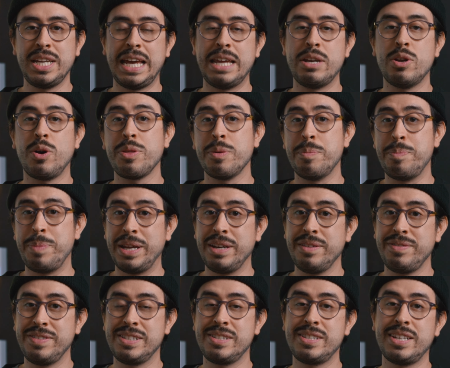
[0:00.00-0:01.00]
and all the
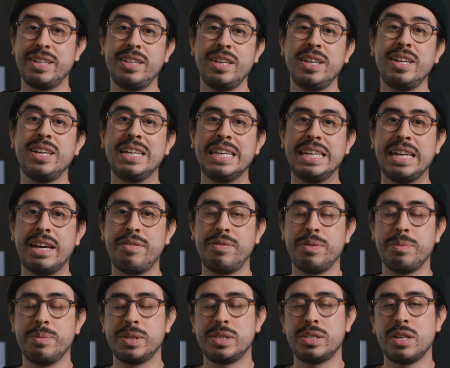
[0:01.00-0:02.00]
benefits that they can get
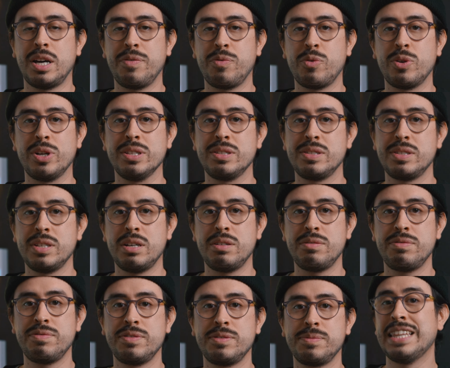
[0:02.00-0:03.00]
from the software itself.